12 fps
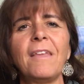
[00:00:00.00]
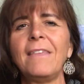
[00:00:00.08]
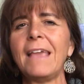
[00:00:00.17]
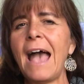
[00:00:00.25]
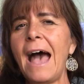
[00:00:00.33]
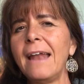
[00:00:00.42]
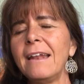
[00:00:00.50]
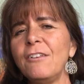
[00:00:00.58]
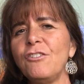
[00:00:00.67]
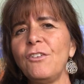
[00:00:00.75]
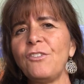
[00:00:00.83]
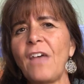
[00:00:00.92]
The
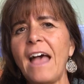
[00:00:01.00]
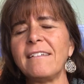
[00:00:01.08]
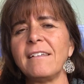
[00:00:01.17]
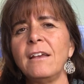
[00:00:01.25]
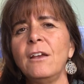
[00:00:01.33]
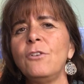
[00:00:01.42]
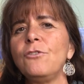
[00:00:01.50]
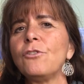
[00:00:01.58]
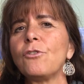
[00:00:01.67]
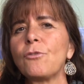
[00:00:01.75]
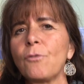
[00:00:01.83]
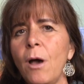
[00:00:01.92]
adage is that to
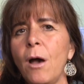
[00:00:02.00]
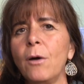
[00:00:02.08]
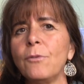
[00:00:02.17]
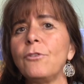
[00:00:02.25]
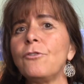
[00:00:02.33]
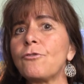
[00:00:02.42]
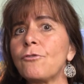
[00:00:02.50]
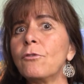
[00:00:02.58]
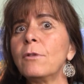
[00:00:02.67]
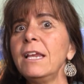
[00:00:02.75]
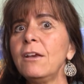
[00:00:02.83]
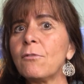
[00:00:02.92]
grow, to
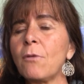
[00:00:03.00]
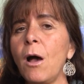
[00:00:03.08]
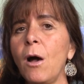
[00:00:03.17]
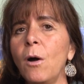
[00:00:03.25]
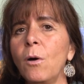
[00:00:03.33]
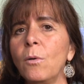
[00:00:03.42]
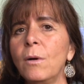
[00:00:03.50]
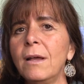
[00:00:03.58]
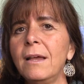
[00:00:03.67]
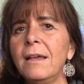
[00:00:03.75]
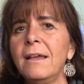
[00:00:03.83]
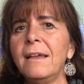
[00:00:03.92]
truly grow,
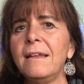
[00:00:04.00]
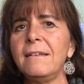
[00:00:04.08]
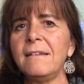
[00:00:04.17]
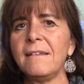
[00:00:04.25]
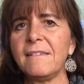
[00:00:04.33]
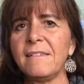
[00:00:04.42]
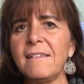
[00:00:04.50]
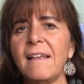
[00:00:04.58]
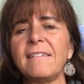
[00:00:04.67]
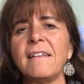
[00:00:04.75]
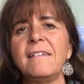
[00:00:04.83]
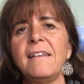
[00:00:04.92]

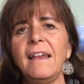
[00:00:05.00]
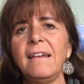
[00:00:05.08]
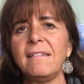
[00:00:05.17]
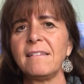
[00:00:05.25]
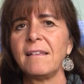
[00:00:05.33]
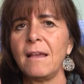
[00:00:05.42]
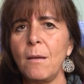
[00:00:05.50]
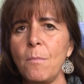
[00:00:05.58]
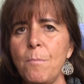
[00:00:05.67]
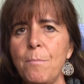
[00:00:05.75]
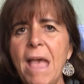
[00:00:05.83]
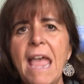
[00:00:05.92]
necessitates
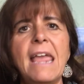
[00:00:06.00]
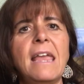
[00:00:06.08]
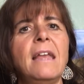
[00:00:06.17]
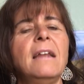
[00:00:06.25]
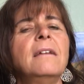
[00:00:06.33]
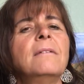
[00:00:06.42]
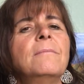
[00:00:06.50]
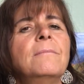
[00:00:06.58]
pain.